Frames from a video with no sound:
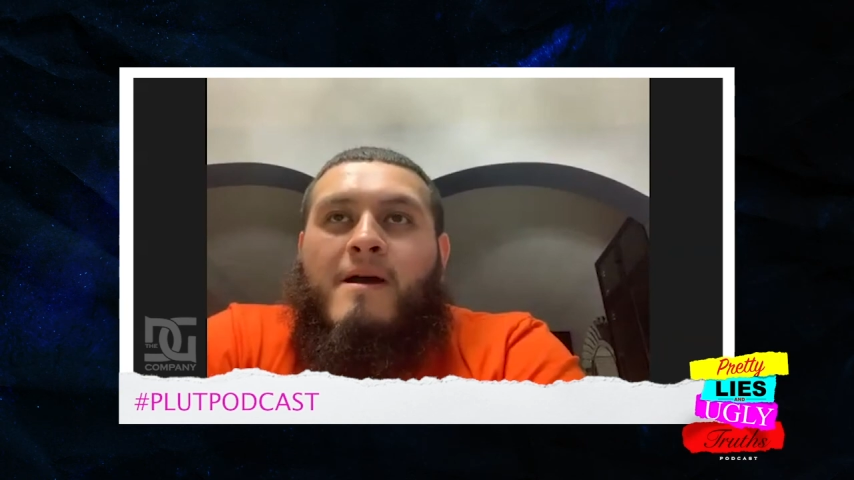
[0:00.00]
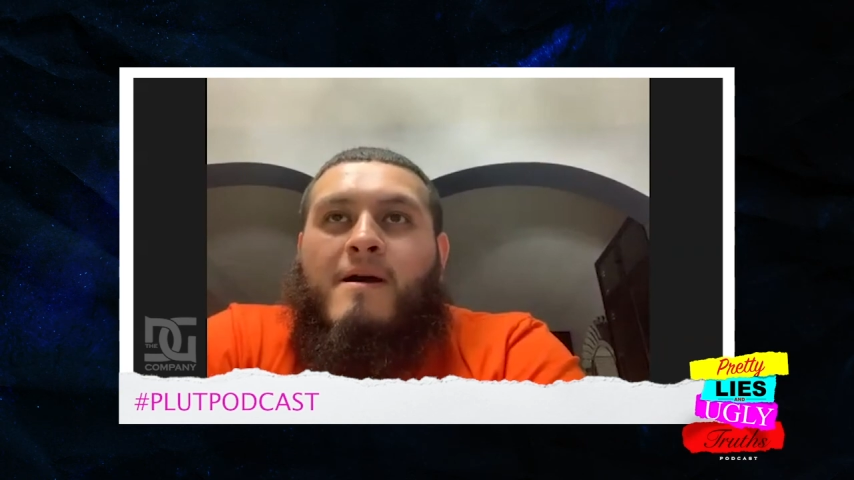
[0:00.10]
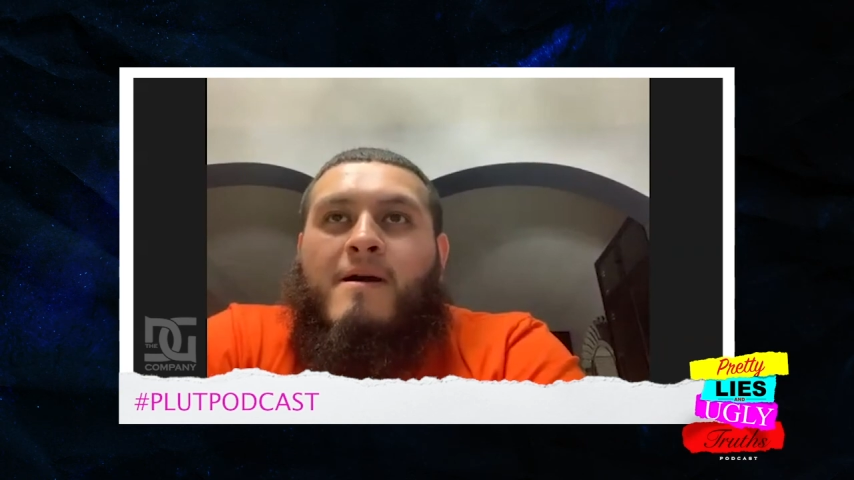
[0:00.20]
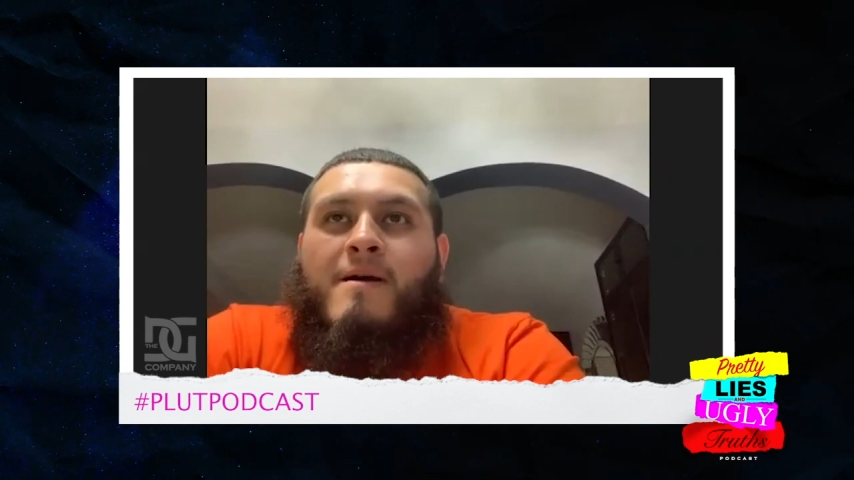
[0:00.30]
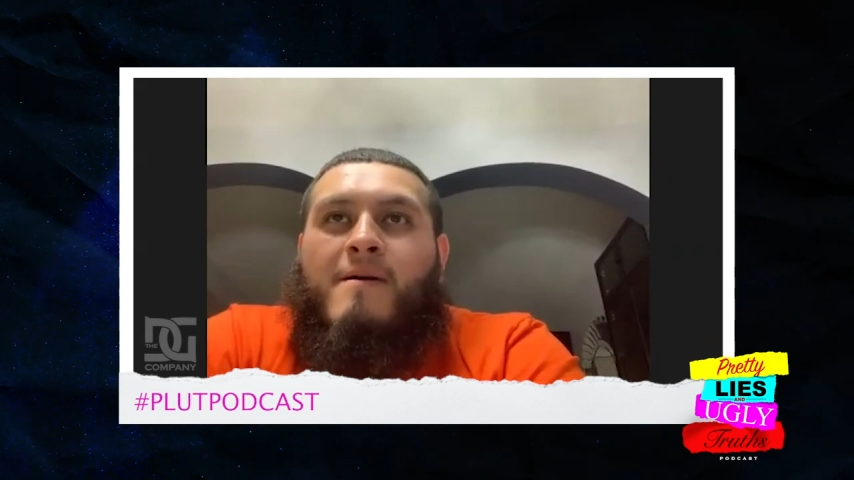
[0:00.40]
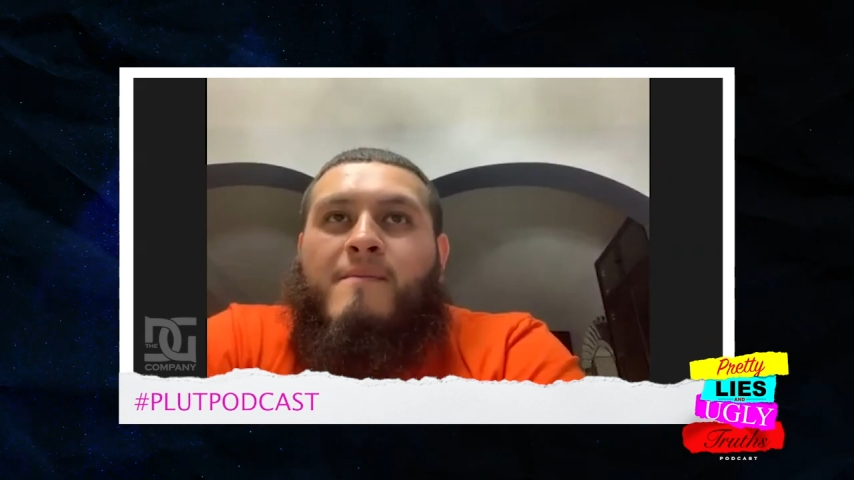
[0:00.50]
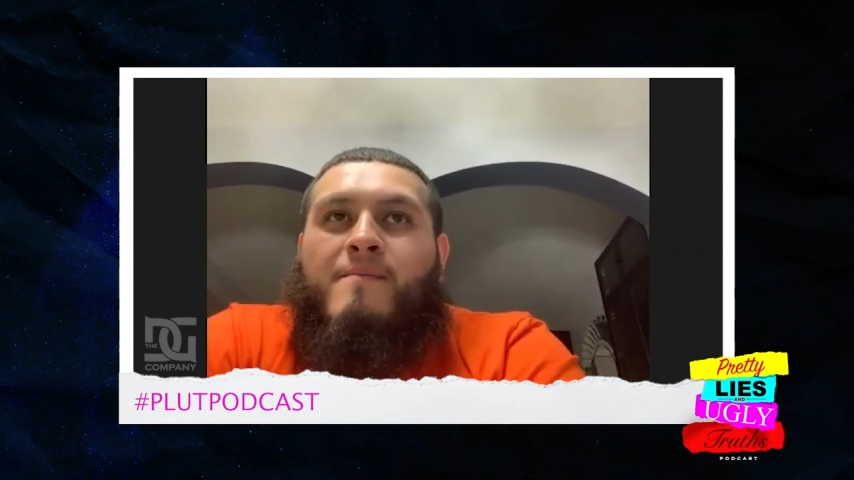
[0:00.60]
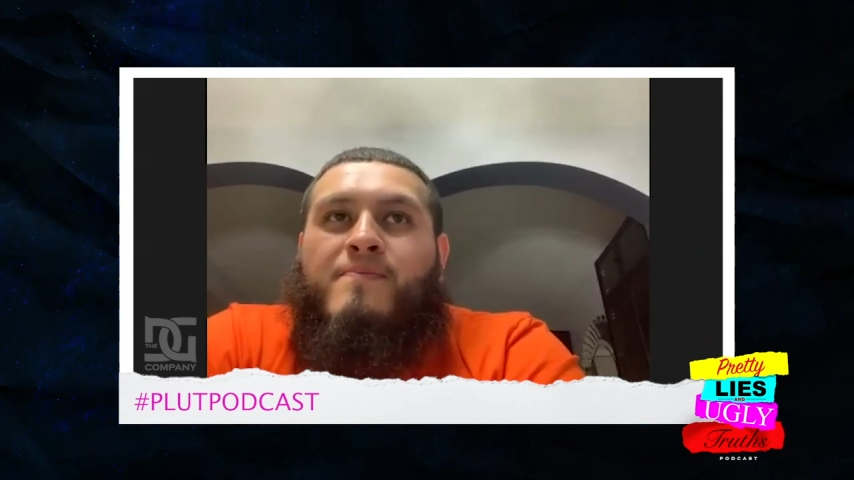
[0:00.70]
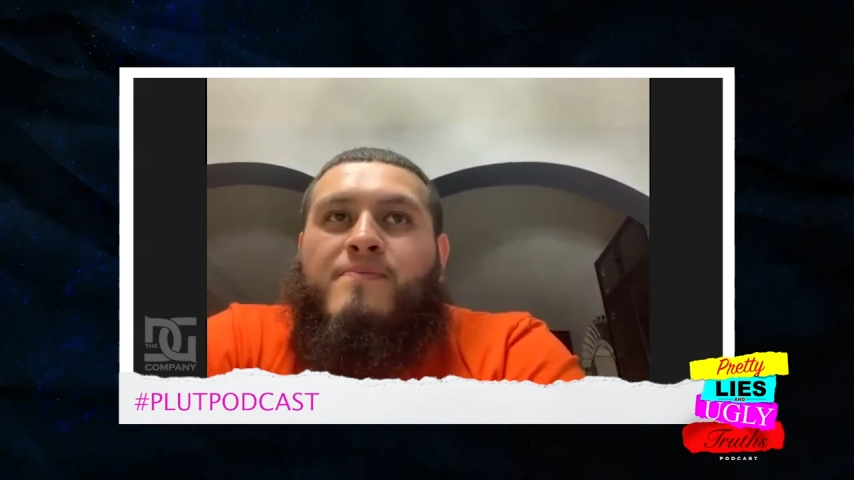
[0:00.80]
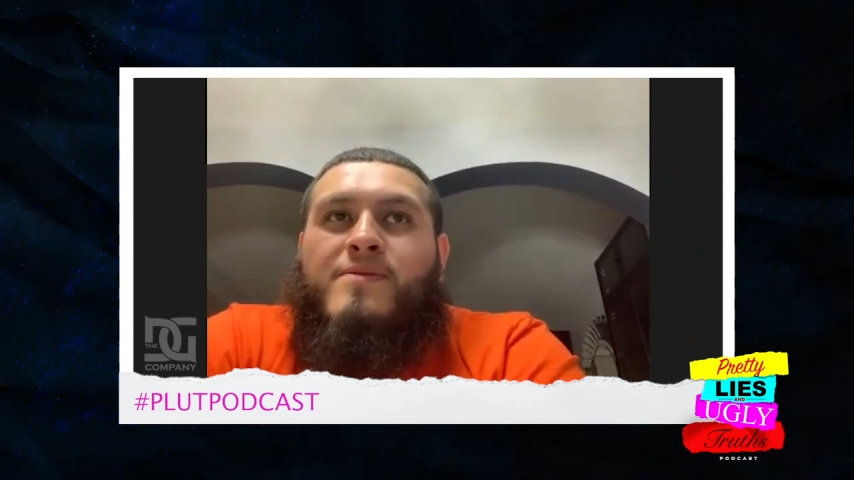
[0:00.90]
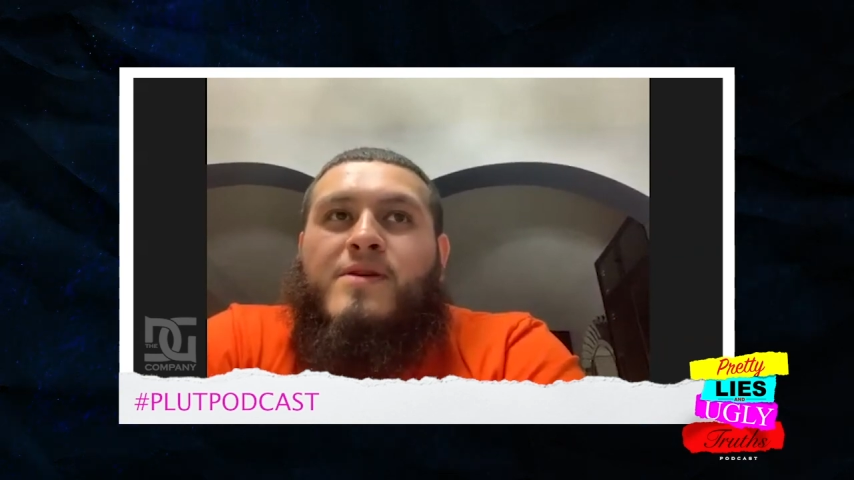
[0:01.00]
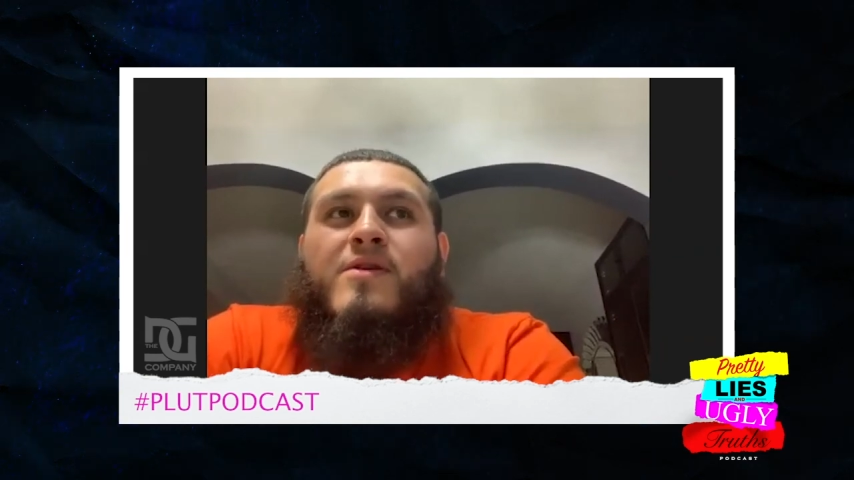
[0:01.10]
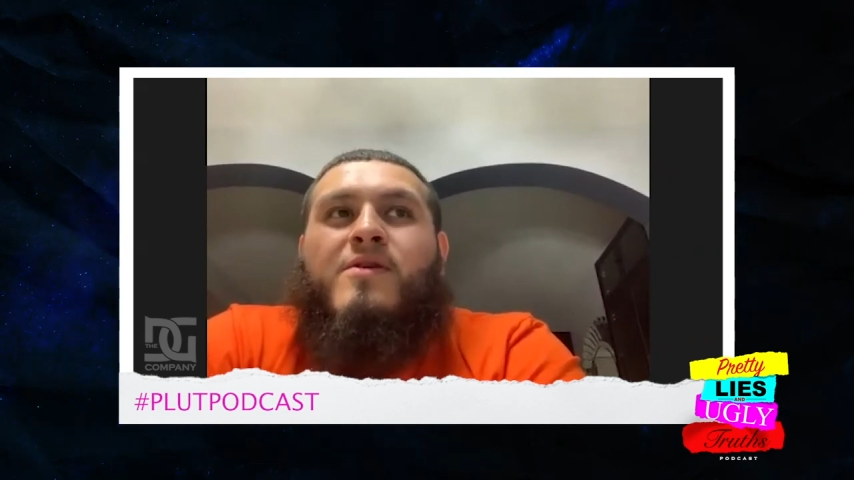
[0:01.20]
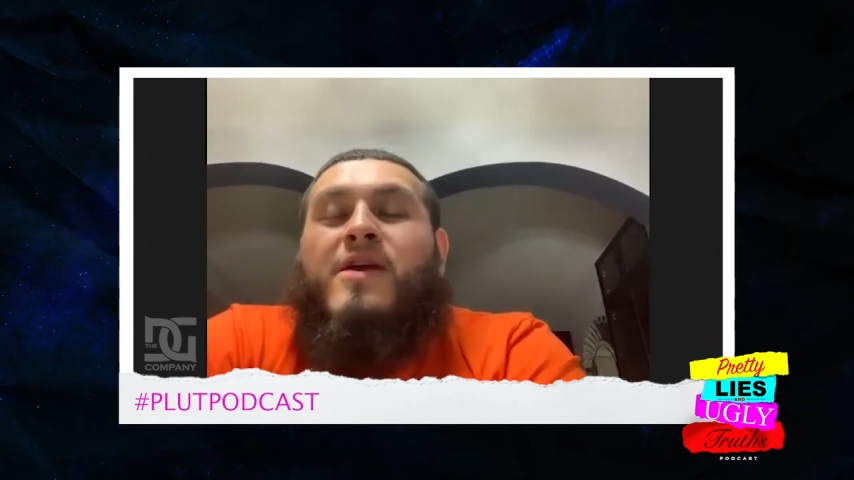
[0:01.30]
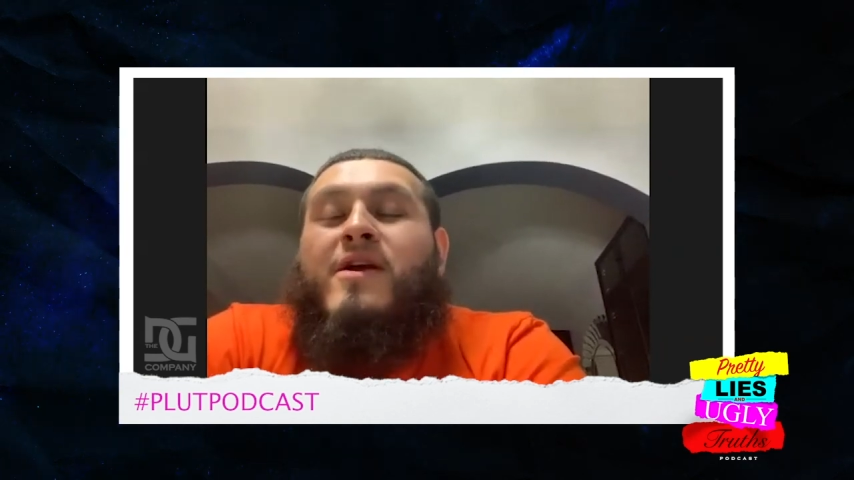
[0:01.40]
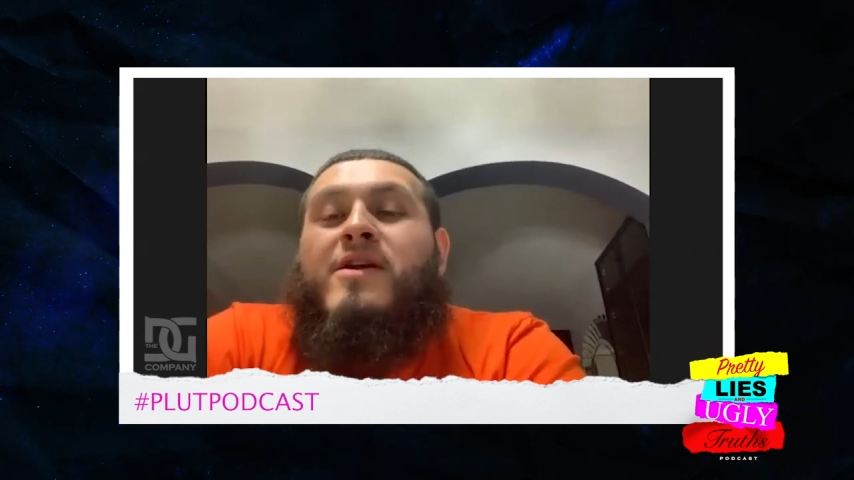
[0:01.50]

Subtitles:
they're